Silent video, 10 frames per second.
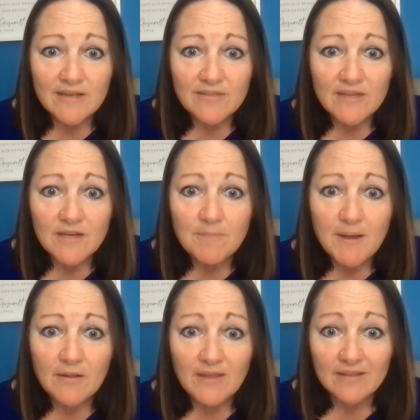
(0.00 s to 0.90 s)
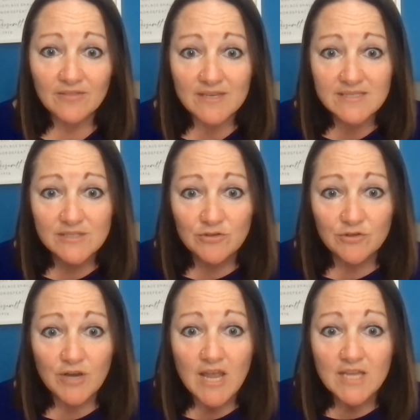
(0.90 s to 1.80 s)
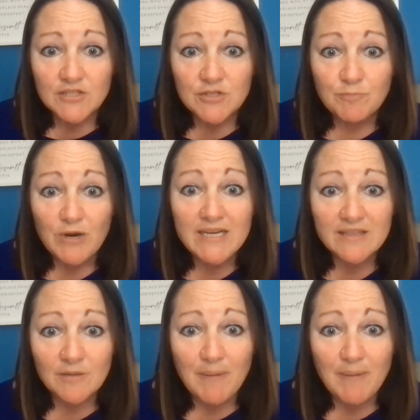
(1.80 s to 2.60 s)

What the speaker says: I think about like these are breaking the